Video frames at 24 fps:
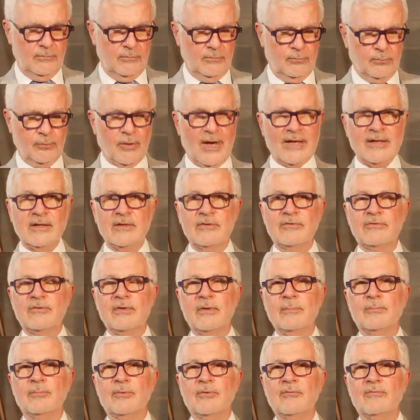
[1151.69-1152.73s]

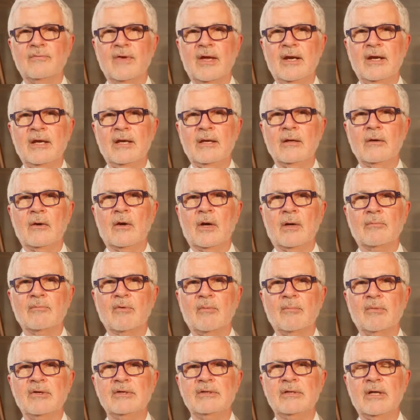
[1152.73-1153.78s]
pregnancy preventing
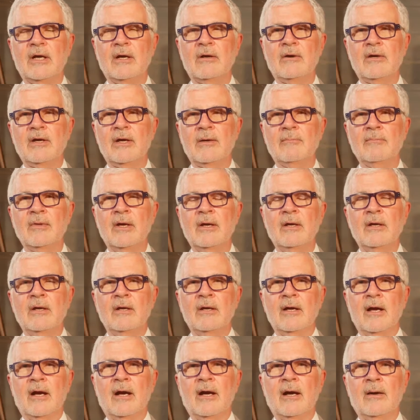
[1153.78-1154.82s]
armamentarium,
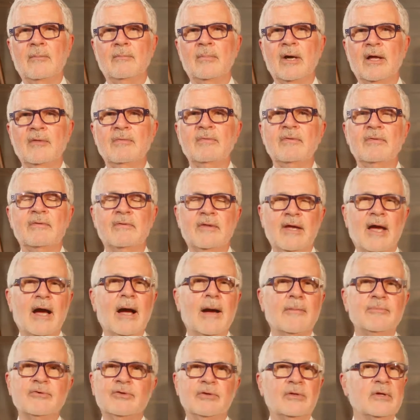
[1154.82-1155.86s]
but the
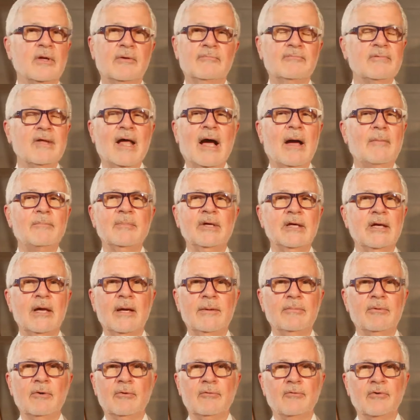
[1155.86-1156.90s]
option of not being
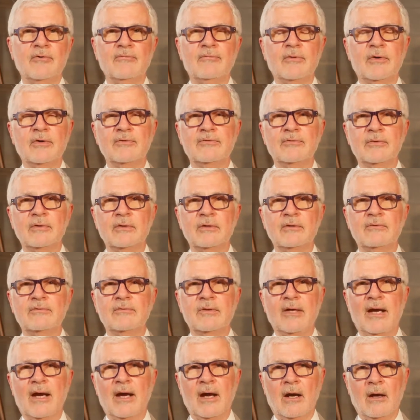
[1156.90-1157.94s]
able to reverse it is
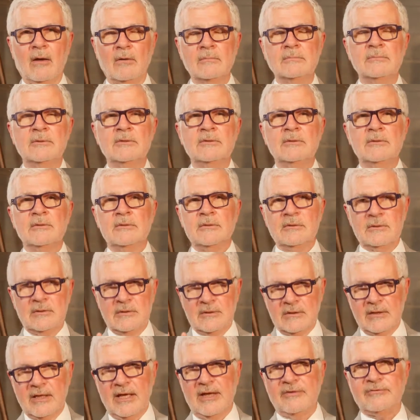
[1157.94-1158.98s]
now
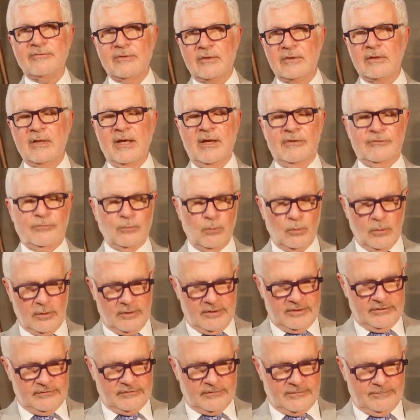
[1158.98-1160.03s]
less and less
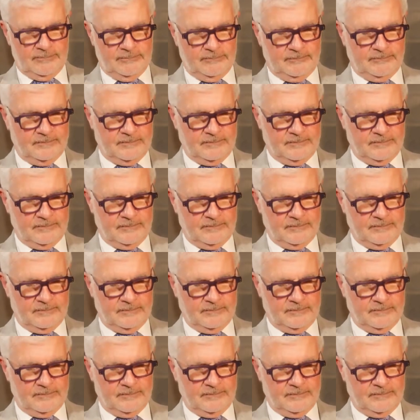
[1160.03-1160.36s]
worrisome.